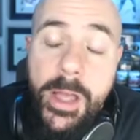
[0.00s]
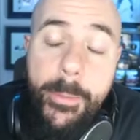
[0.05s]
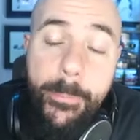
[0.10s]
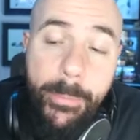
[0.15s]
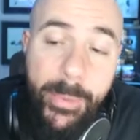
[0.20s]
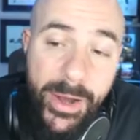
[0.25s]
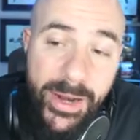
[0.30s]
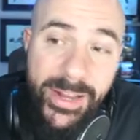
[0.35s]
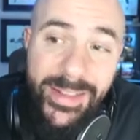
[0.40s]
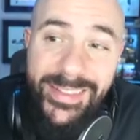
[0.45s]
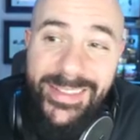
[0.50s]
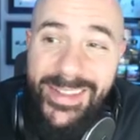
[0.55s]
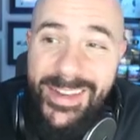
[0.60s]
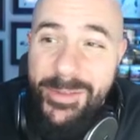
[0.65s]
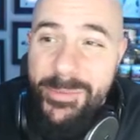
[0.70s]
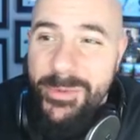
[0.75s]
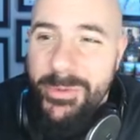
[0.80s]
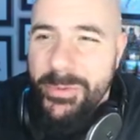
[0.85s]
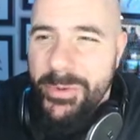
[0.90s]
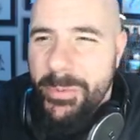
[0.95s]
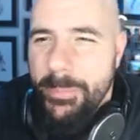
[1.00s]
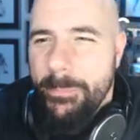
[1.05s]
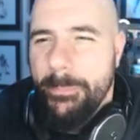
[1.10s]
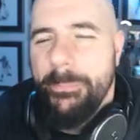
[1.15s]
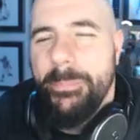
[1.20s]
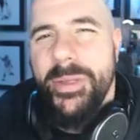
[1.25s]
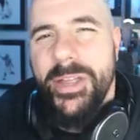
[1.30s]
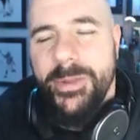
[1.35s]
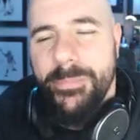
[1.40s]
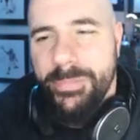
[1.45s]
But he did hit me with a
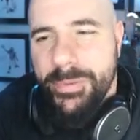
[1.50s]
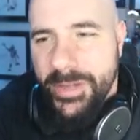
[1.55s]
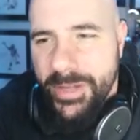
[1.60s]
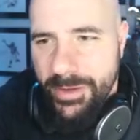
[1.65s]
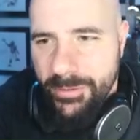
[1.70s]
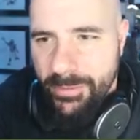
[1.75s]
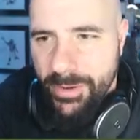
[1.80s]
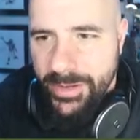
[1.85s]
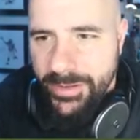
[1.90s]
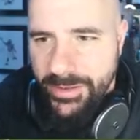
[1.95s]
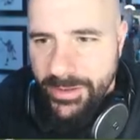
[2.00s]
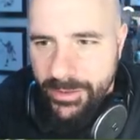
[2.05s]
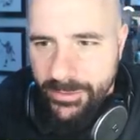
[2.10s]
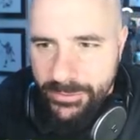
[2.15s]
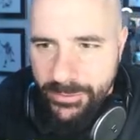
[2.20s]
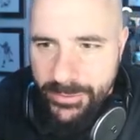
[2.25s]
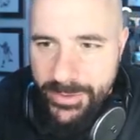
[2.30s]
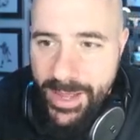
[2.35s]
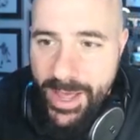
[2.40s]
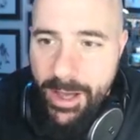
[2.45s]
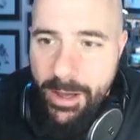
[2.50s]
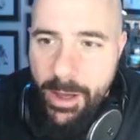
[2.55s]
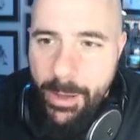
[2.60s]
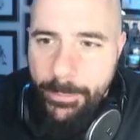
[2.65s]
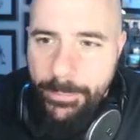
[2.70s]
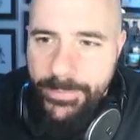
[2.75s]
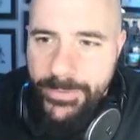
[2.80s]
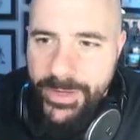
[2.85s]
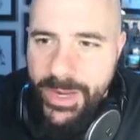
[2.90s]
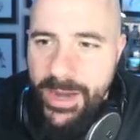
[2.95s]
big play right there. So now
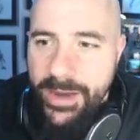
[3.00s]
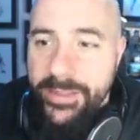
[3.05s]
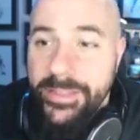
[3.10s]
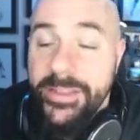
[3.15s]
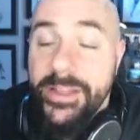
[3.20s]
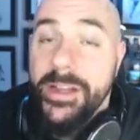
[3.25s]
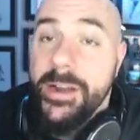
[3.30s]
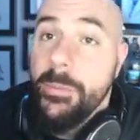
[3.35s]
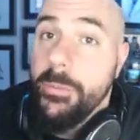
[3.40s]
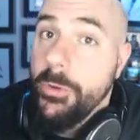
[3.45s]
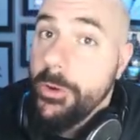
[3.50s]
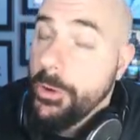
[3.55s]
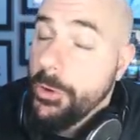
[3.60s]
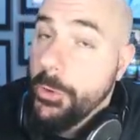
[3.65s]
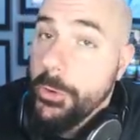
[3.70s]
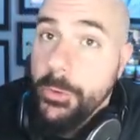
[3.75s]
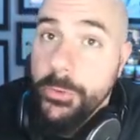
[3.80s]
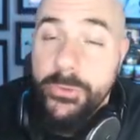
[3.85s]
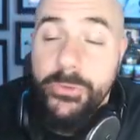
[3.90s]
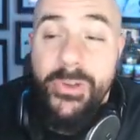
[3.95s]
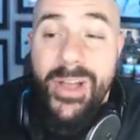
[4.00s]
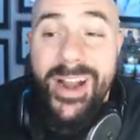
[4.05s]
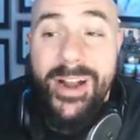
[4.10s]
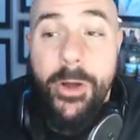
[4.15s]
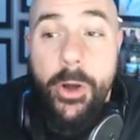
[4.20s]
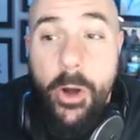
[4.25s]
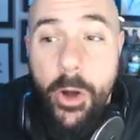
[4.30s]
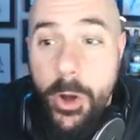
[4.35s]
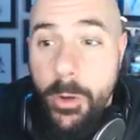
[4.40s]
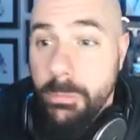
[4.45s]
I'm kind of done. I'm going to go to try to
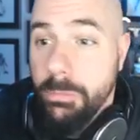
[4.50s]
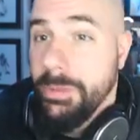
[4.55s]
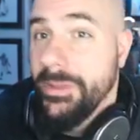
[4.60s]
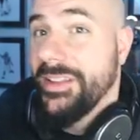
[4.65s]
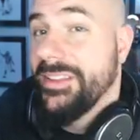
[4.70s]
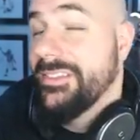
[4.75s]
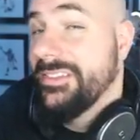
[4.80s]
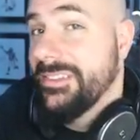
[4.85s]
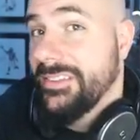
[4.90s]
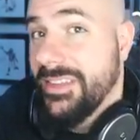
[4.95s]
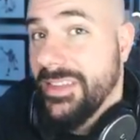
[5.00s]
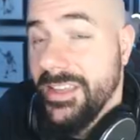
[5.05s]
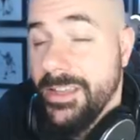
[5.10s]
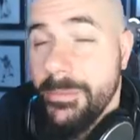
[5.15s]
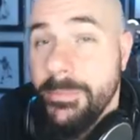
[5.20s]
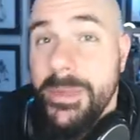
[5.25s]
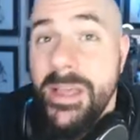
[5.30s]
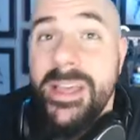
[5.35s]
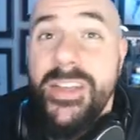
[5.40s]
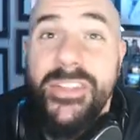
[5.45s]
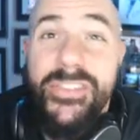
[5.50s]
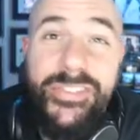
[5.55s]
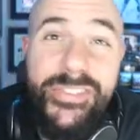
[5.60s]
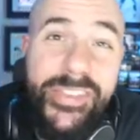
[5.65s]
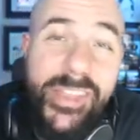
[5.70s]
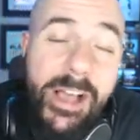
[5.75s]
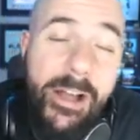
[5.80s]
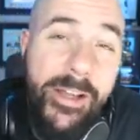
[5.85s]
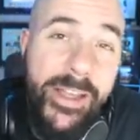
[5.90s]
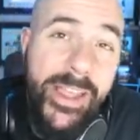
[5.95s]
all blitz scheme,
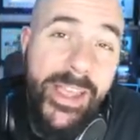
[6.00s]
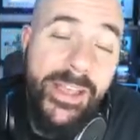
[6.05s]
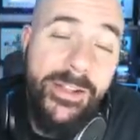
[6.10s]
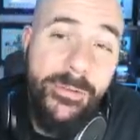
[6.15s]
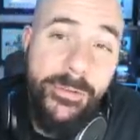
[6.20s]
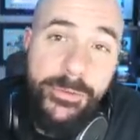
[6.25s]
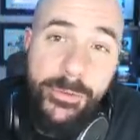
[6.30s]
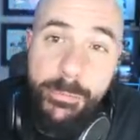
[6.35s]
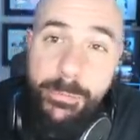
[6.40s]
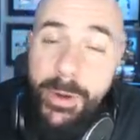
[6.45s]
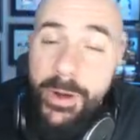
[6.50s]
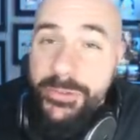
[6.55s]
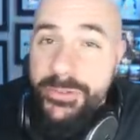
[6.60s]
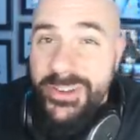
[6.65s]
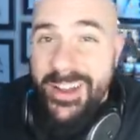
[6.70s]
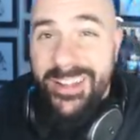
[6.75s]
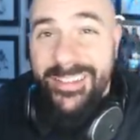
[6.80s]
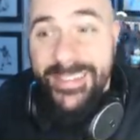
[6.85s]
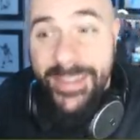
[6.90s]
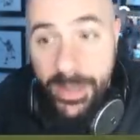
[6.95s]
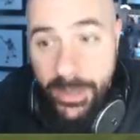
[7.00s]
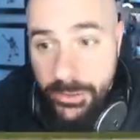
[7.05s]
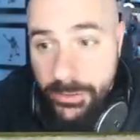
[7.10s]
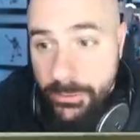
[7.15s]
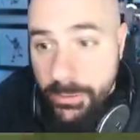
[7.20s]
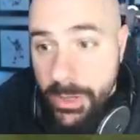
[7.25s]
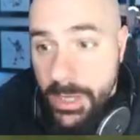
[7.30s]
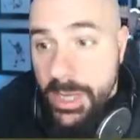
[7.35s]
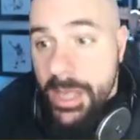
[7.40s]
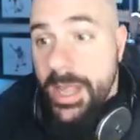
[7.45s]
see how he handles the pressure. And I'll tell
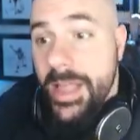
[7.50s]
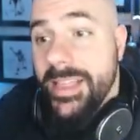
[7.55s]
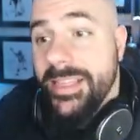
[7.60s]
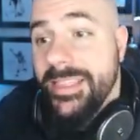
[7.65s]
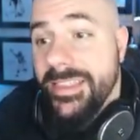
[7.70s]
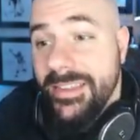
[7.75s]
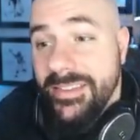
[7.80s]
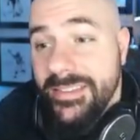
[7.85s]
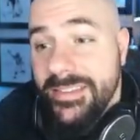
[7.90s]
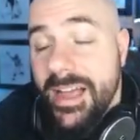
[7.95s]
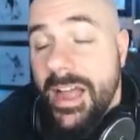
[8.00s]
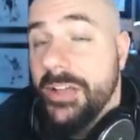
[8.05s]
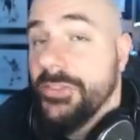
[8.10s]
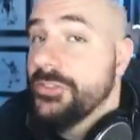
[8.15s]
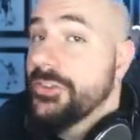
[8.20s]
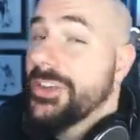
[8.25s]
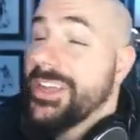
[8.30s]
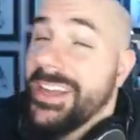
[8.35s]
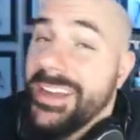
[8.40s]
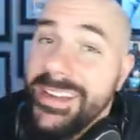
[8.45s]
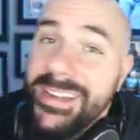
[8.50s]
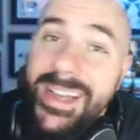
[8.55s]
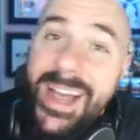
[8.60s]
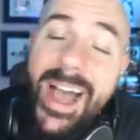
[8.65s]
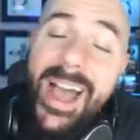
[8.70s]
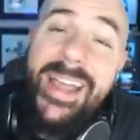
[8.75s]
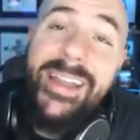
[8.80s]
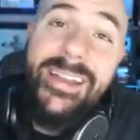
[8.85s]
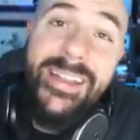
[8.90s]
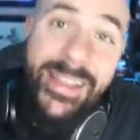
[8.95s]
you, these guys are getting
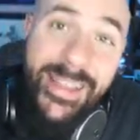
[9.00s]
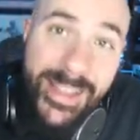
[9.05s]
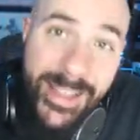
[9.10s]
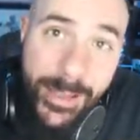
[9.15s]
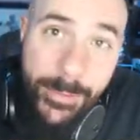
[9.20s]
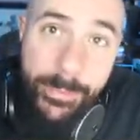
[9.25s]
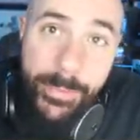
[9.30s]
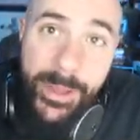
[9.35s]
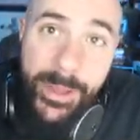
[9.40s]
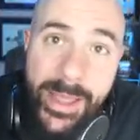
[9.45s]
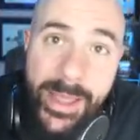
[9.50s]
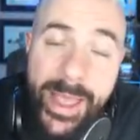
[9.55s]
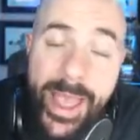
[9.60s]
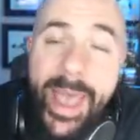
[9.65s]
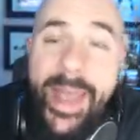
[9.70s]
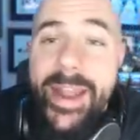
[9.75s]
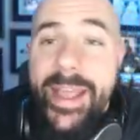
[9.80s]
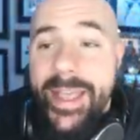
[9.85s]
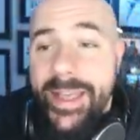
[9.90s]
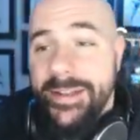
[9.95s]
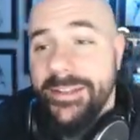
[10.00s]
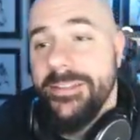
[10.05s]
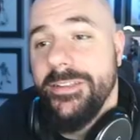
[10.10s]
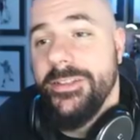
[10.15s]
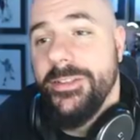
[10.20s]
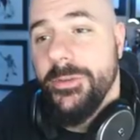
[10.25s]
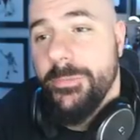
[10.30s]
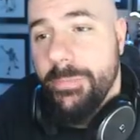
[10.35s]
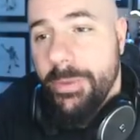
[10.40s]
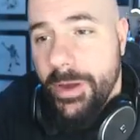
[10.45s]
kind of hip at
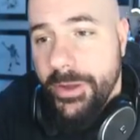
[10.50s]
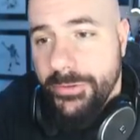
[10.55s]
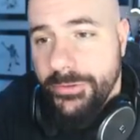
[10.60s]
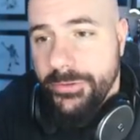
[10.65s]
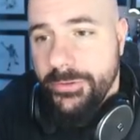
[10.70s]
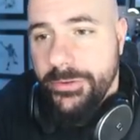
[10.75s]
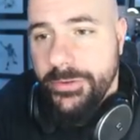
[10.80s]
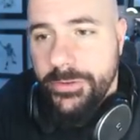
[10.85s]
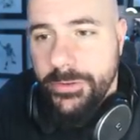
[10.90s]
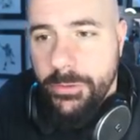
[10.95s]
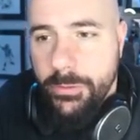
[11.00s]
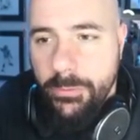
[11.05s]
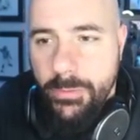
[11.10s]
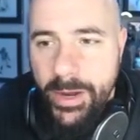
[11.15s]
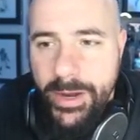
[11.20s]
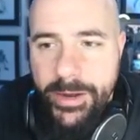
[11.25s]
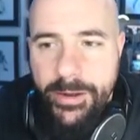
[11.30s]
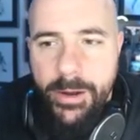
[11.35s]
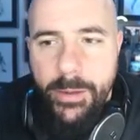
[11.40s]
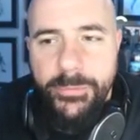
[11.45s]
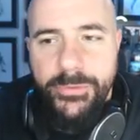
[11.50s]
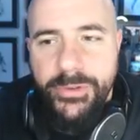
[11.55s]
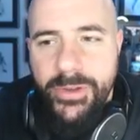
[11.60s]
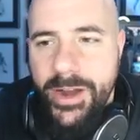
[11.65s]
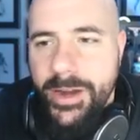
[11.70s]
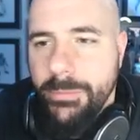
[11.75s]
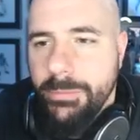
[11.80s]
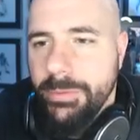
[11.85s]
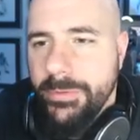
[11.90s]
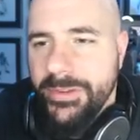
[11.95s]
handling the pressure. You know, right here, I'm
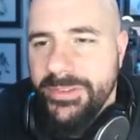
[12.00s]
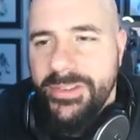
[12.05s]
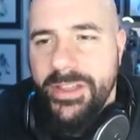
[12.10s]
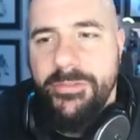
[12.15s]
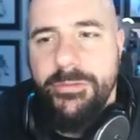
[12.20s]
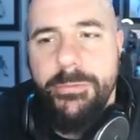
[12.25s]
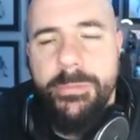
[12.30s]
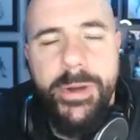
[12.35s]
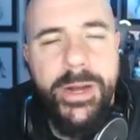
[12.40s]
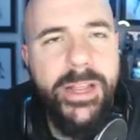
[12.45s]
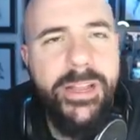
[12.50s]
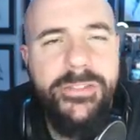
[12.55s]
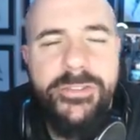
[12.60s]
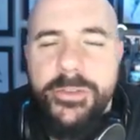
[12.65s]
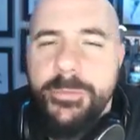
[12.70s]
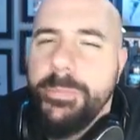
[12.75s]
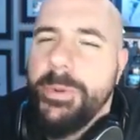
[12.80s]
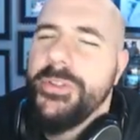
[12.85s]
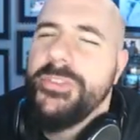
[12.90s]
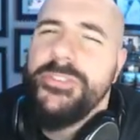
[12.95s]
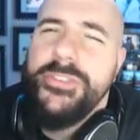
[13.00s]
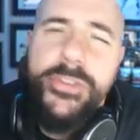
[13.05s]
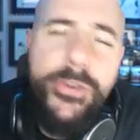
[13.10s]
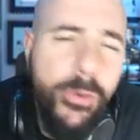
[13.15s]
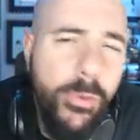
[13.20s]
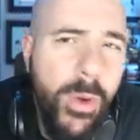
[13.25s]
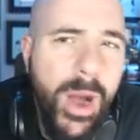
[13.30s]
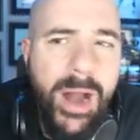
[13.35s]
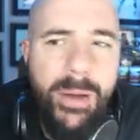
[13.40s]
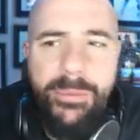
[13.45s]
trying to blitz everybody. He just puts 2
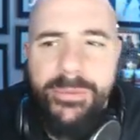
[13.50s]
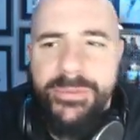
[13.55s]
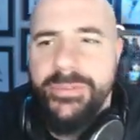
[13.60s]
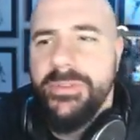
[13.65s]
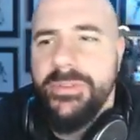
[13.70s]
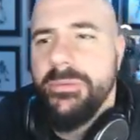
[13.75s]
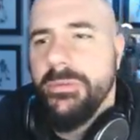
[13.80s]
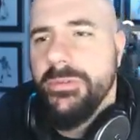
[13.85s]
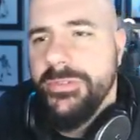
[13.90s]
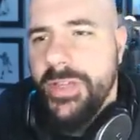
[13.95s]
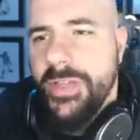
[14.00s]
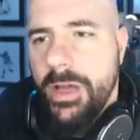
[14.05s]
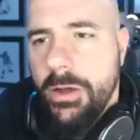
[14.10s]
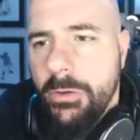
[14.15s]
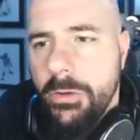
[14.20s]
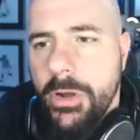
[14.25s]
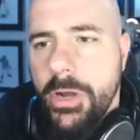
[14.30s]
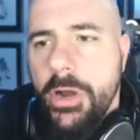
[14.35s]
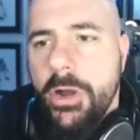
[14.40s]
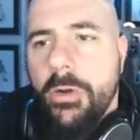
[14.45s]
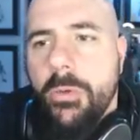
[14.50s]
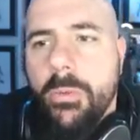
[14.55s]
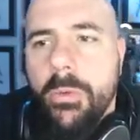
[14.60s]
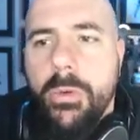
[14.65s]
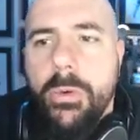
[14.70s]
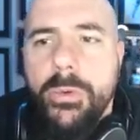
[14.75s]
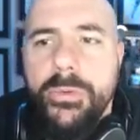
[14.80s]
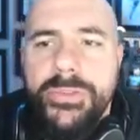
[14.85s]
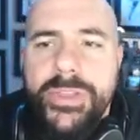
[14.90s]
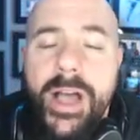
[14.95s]
wide receivers out,
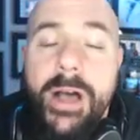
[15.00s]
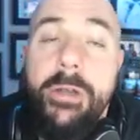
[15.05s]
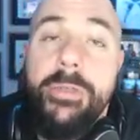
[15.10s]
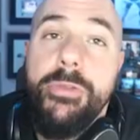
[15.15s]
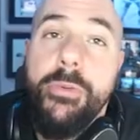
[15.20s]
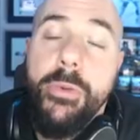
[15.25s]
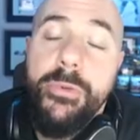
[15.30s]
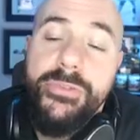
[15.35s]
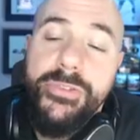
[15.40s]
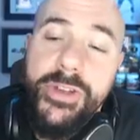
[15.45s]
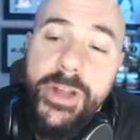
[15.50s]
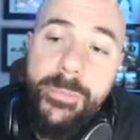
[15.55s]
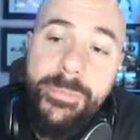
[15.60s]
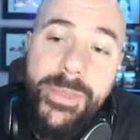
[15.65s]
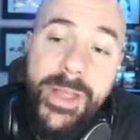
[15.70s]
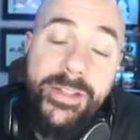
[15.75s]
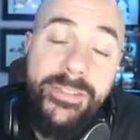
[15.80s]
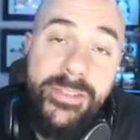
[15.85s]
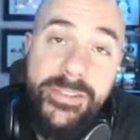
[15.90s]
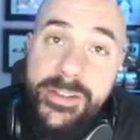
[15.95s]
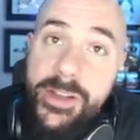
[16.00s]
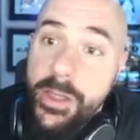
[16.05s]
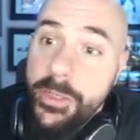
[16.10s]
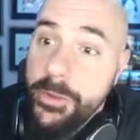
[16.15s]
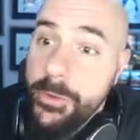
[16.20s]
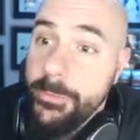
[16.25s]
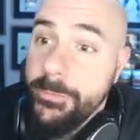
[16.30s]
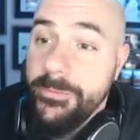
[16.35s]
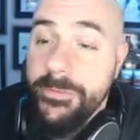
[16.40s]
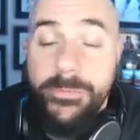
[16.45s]
rolls out, throws it up. That's
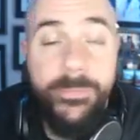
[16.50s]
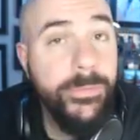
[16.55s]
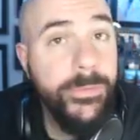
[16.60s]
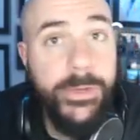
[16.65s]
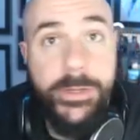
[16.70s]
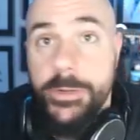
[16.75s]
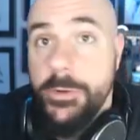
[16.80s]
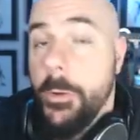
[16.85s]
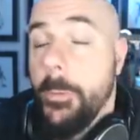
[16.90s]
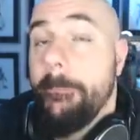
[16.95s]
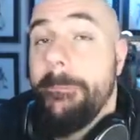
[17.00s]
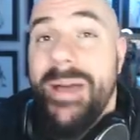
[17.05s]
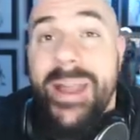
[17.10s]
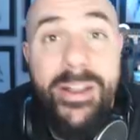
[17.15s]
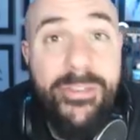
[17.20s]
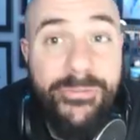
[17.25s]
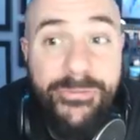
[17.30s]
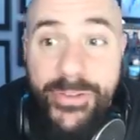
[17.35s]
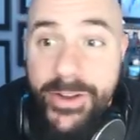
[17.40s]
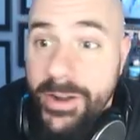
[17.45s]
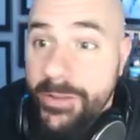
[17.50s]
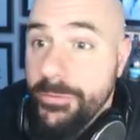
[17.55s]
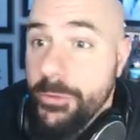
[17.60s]
another, you know, benefit of